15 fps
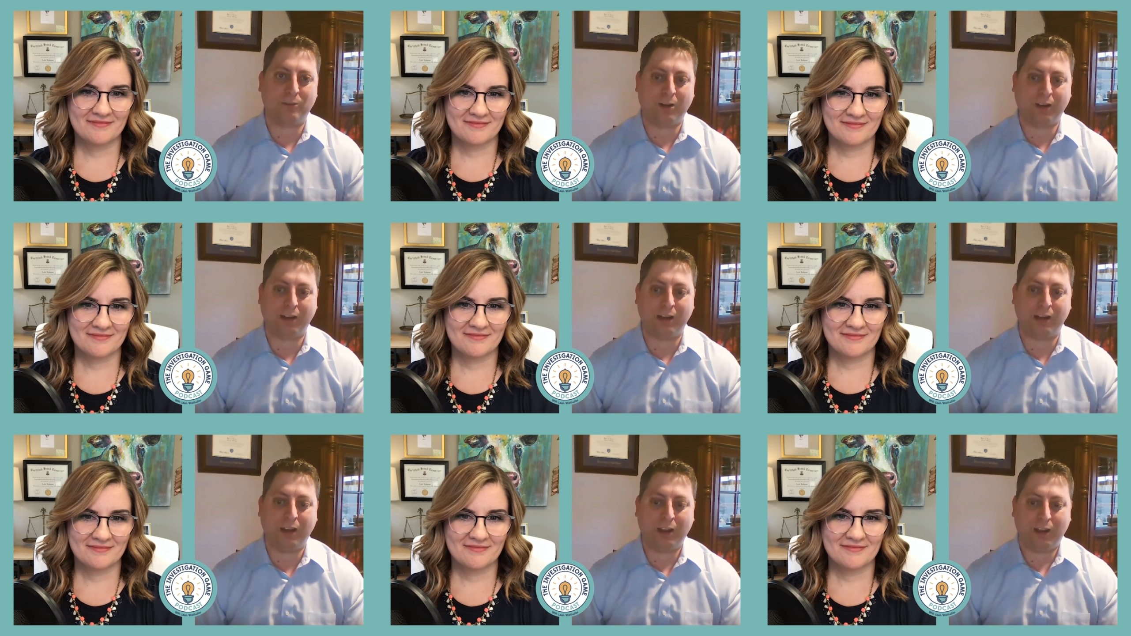Speaker 1: and
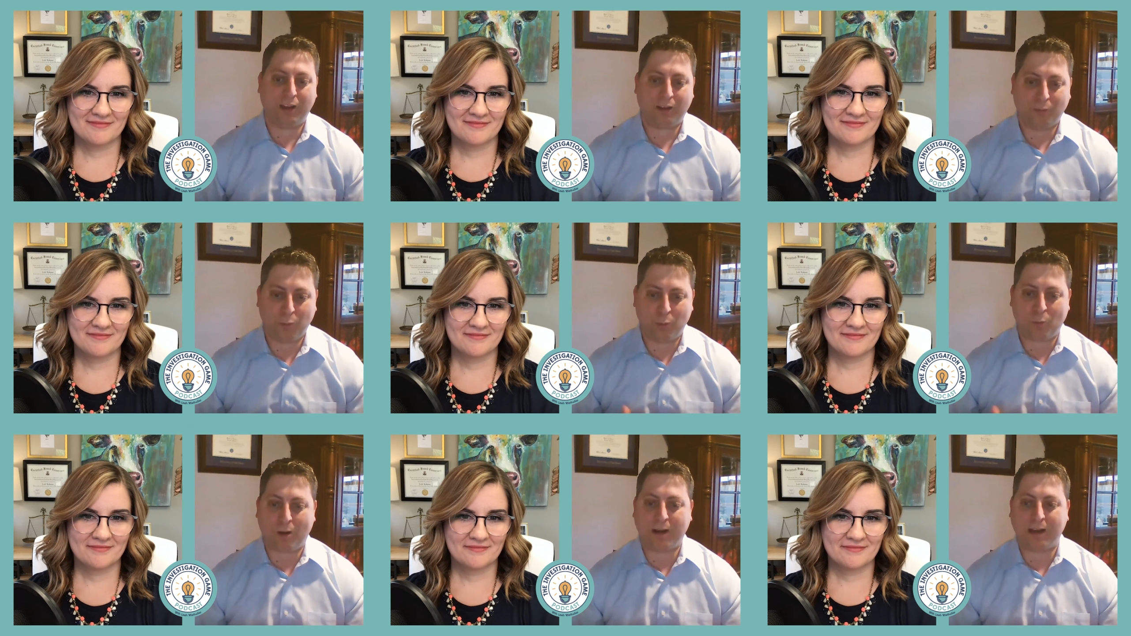really we
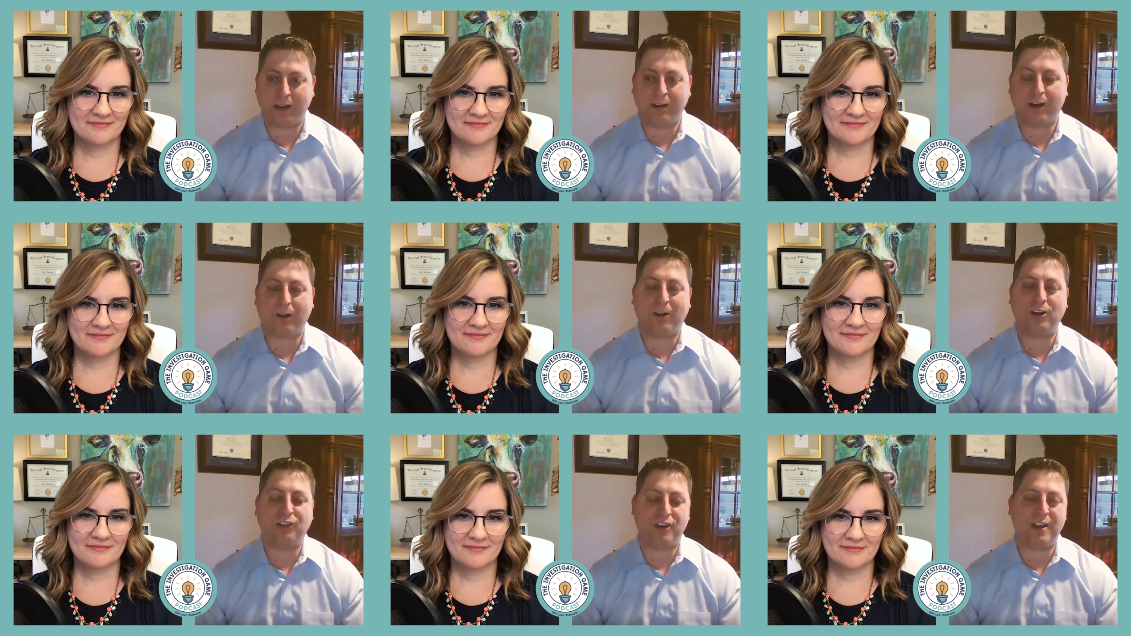want to
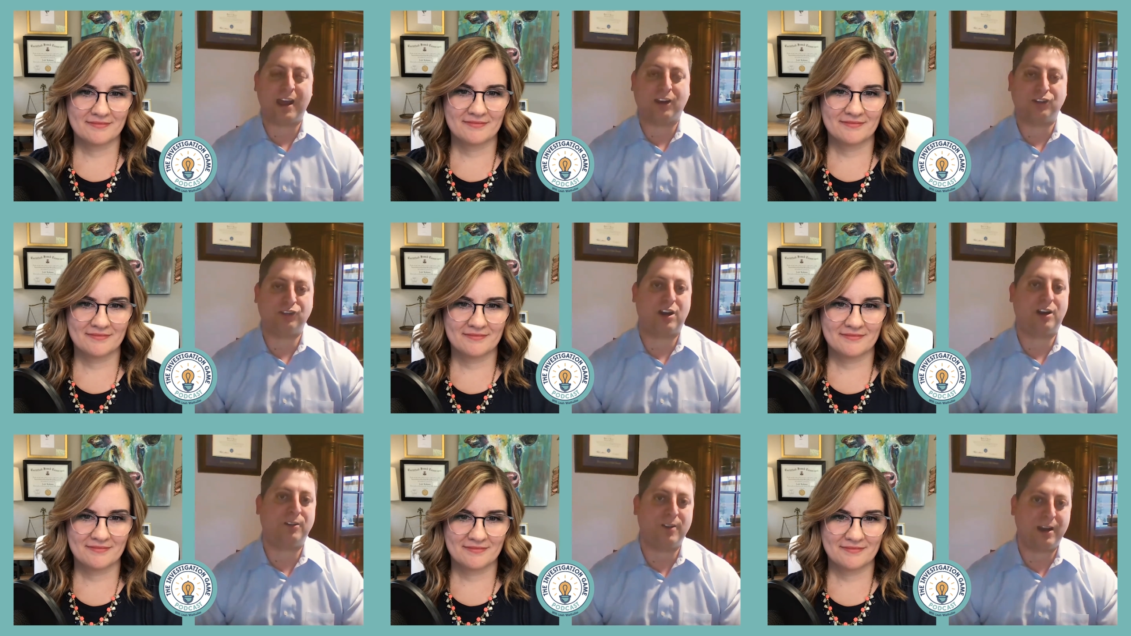encourage the next
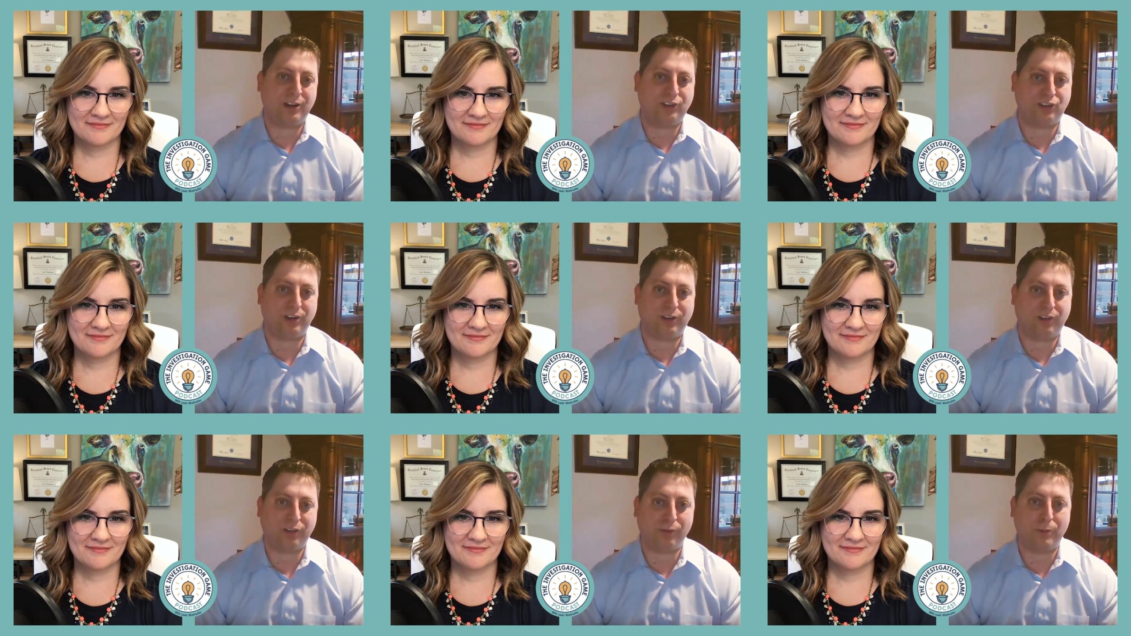generation
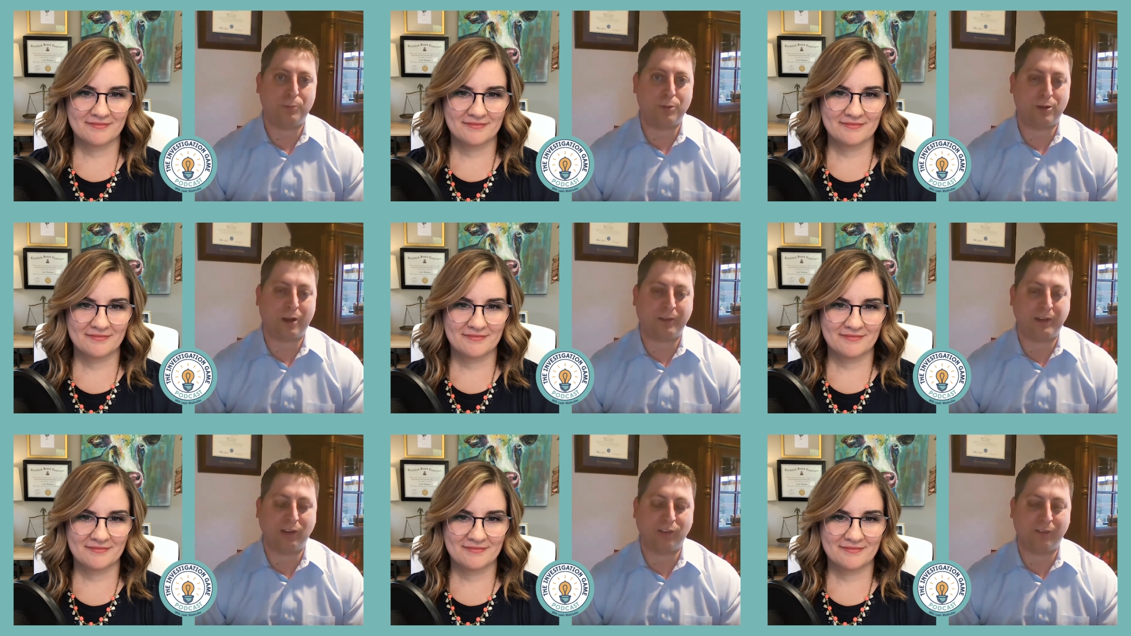so we put on
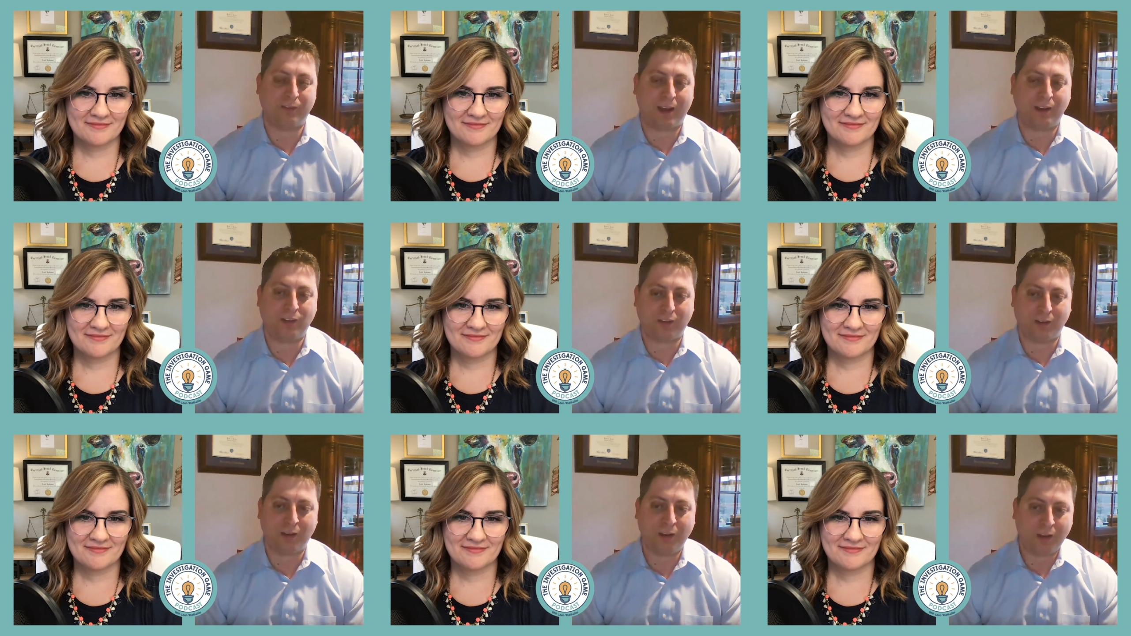these events
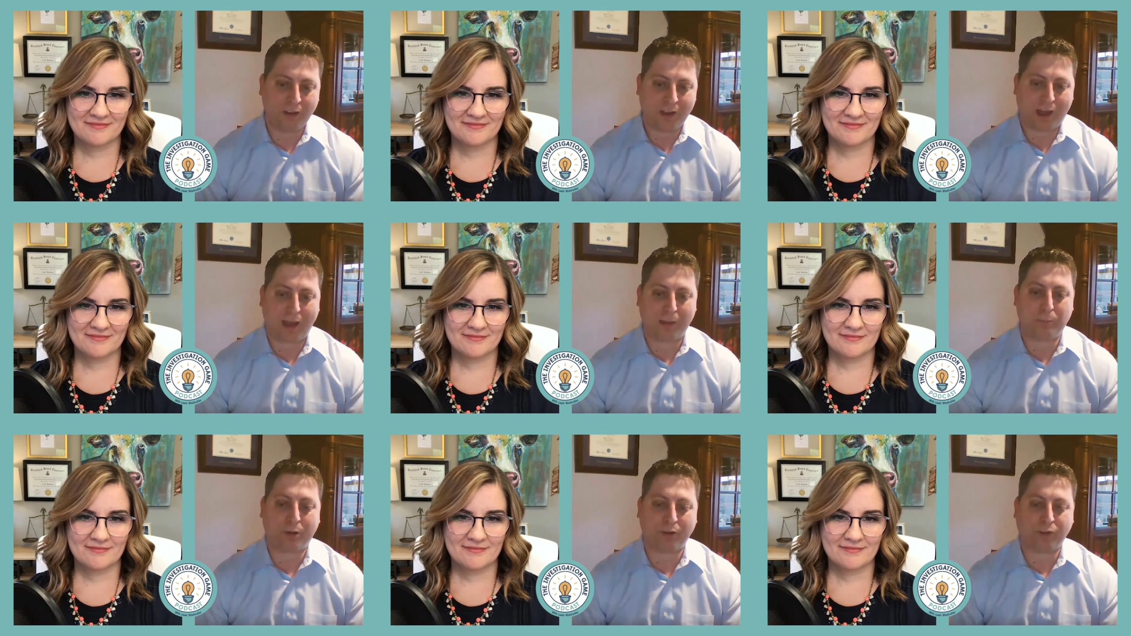and i
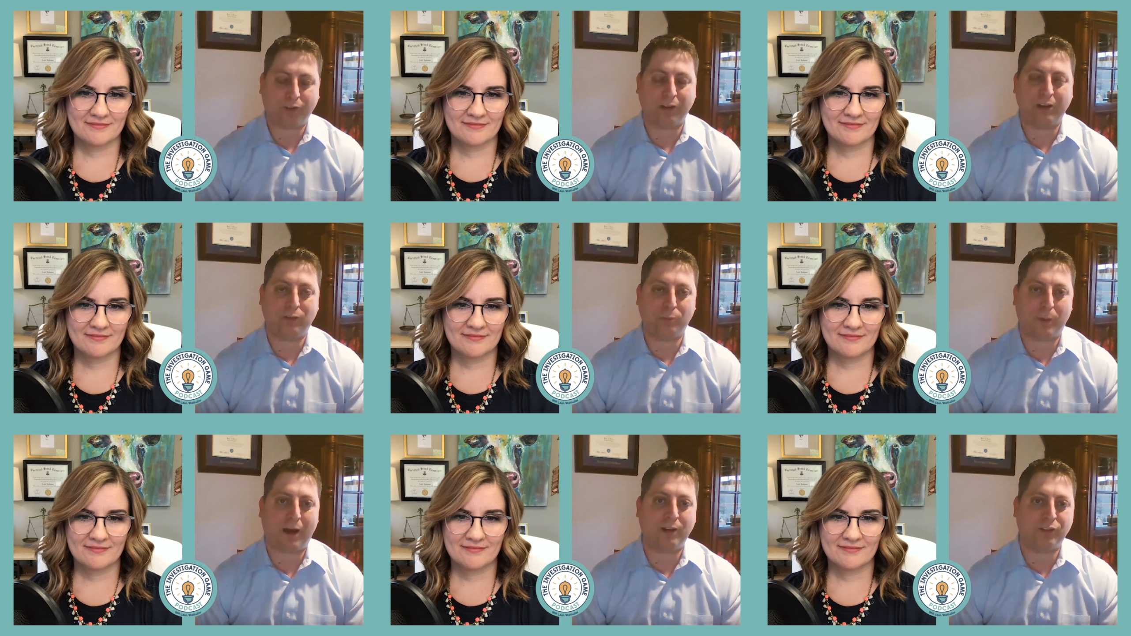personally
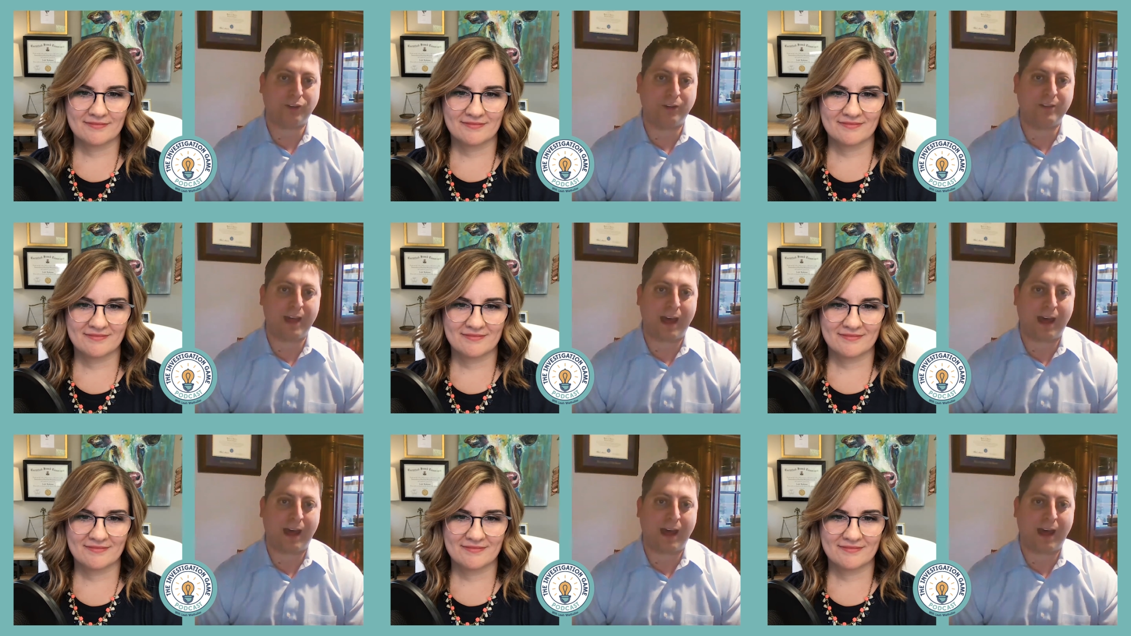sponsored